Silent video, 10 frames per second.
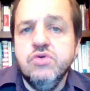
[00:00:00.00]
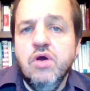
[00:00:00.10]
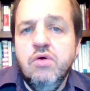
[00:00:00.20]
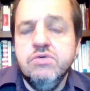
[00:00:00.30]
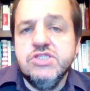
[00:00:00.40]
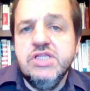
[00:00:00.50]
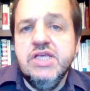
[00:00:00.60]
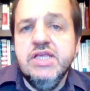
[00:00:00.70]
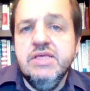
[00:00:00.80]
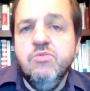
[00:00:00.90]
go into
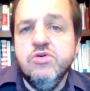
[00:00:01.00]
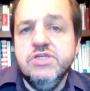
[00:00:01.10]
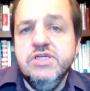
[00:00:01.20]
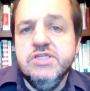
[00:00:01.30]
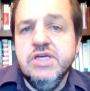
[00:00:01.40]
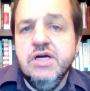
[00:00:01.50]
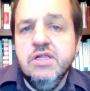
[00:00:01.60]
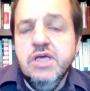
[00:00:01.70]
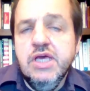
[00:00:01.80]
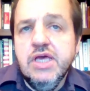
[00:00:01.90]
slightly more detail,
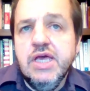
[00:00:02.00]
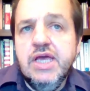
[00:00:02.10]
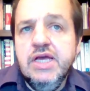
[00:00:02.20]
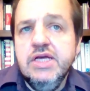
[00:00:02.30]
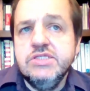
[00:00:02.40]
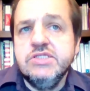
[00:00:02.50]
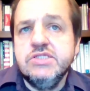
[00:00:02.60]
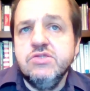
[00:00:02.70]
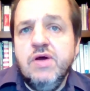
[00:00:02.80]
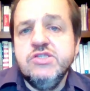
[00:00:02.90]

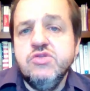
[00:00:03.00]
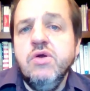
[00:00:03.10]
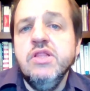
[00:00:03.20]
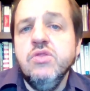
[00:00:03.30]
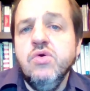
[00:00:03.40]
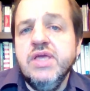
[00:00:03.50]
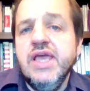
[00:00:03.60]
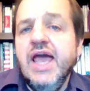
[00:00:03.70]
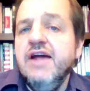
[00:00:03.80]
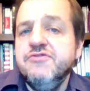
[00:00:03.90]
so I started
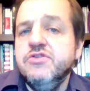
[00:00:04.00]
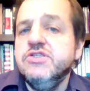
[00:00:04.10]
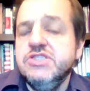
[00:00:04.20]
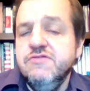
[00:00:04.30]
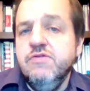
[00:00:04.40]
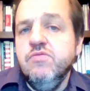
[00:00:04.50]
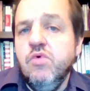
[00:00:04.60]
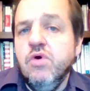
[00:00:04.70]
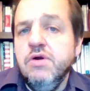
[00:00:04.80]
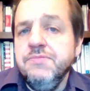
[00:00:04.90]
looking after the Civil
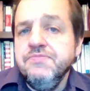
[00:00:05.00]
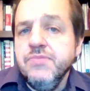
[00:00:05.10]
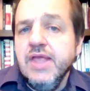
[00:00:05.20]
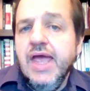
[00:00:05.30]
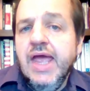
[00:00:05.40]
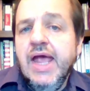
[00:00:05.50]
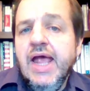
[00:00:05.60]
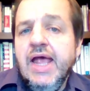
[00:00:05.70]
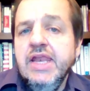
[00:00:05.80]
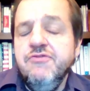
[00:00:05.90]
War.
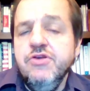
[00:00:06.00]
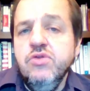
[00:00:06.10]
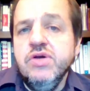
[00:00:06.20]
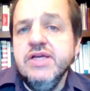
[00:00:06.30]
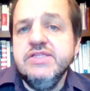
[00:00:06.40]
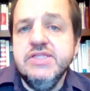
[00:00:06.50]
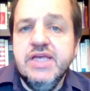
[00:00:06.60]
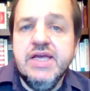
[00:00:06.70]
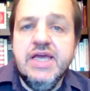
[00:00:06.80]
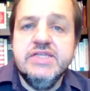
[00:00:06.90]
And if you look at the
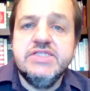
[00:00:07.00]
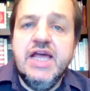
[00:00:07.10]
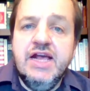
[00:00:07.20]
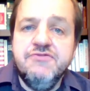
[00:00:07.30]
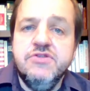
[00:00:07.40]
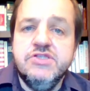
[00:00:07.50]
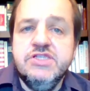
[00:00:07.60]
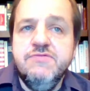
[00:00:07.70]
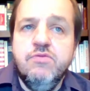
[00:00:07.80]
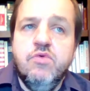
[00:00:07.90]
decades after the
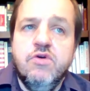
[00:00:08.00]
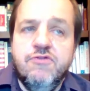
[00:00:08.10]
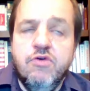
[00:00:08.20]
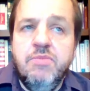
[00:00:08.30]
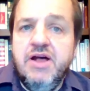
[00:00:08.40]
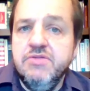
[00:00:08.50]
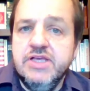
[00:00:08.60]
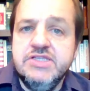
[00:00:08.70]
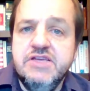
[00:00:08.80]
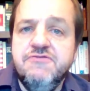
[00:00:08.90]
Civil War for about,
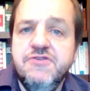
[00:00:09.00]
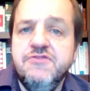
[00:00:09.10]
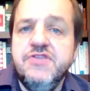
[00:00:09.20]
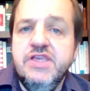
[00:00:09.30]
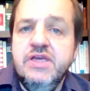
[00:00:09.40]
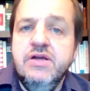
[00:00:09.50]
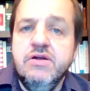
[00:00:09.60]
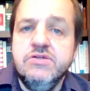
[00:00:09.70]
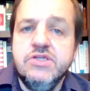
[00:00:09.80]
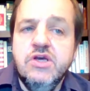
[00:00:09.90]
let's say, 50
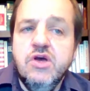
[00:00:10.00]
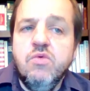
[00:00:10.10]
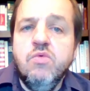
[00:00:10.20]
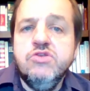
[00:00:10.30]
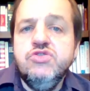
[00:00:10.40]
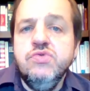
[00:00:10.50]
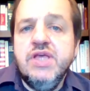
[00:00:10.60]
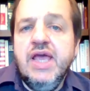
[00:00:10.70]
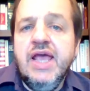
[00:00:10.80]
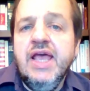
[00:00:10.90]
years, what you would
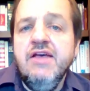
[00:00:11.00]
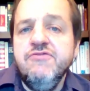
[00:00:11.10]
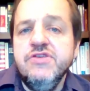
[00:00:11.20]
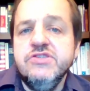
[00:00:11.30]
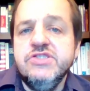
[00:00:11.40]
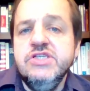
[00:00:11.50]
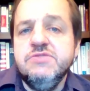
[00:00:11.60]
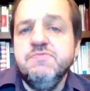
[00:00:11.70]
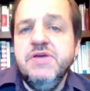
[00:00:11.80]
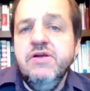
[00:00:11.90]
have is
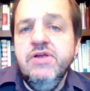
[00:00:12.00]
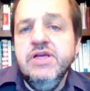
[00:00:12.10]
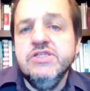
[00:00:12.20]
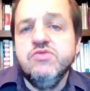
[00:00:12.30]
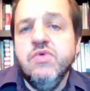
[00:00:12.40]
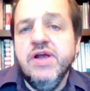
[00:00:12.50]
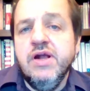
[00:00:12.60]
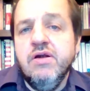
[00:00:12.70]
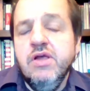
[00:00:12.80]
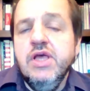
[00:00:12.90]
these periods
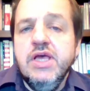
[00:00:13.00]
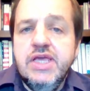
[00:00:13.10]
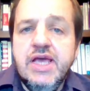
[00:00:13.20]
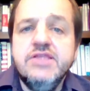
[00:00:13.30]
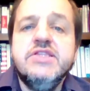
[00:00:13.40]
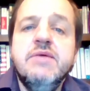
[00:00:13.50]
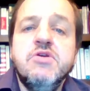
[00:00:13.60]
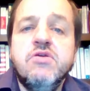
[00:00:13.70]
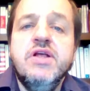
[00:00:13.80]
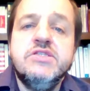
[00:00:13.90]
where, yeah, the
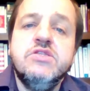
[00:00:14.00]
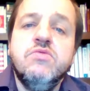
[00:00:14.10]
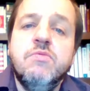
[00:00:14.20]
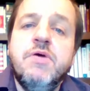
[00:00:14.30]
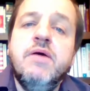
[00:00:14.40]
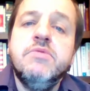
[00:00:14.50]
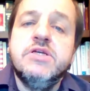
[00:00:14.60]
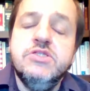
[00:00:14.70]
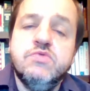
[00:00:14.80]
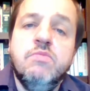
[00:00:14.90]
Democrats and the
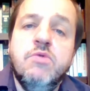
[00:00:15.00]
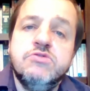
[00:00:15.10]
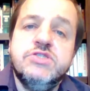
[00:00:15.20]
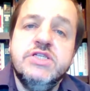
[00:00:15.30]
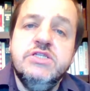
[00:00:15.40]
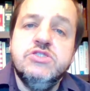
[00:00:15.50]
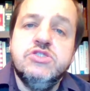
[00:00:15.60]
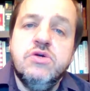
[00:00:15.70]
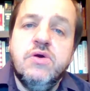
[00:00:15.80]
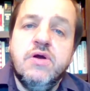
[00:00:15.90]
Republicans were mostly in
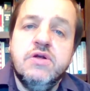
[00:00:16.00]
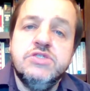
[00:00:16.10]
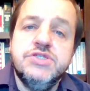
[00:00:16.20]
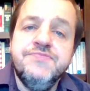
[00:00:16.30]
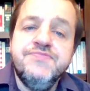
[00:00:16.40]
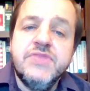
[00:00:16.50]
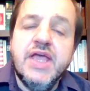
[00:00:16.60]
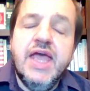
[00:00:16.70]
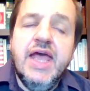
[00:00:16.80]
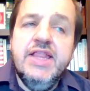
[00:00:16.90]
charge,
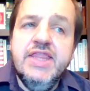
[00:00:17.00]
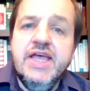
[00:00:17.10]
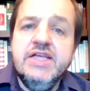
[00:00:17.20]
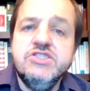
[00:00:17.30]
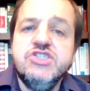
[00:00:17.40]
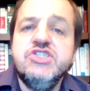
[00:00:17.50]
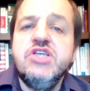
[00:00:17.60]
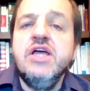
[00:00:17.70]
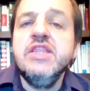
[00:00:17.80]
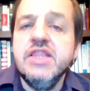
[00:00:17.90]
and then
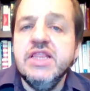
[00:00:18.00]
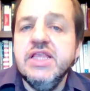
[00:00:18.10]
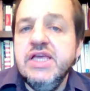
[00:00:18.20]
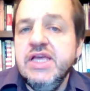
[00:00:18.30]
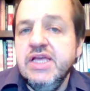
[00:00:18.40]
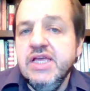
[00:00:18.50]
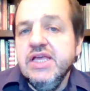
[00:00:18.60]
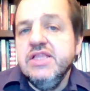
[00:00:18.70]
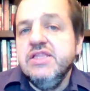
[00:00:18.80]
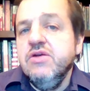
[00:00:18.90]
suddenly
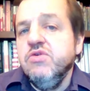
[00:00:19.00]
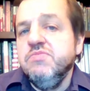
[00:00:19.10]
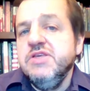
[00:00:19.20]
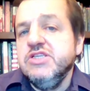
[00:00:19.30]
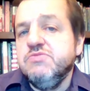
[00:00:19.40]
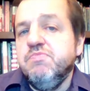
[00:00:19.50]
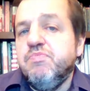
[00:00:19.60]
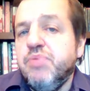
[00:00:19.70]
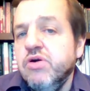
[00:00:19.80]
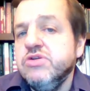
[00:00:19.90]
there would be this
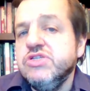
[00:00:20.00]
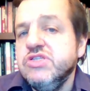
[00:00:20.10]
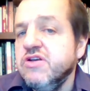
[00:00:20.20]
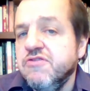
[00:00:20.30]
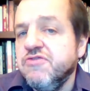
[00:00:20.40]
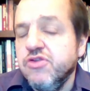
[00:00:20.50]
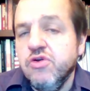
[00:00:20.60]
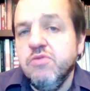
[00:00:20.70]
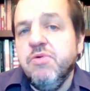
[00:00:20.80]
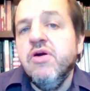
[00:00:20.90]
burst of
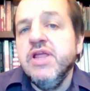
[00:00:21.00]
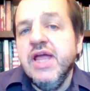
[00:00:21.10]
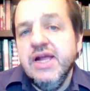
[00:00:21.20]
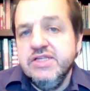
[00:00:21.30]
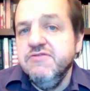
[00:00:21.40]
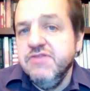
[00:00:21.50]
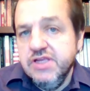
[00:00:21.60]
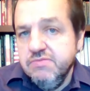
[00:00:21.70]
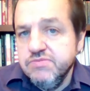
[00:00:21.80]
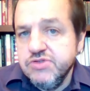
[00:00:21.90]
third-party
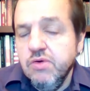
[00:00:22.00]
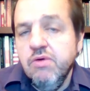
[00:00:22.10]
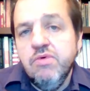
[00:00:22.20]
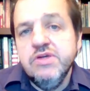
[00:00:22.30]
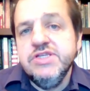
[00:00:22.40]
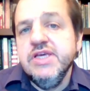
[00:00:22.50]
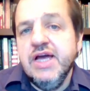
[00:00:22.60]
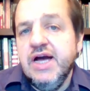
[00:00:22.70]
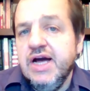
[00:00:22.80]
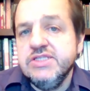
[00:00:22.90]
activity. So it wasn't a
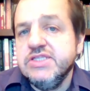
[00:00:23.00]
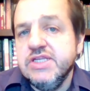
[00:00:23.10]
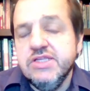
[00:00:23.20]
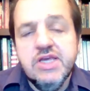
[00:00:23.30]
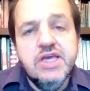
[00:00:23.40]
constant.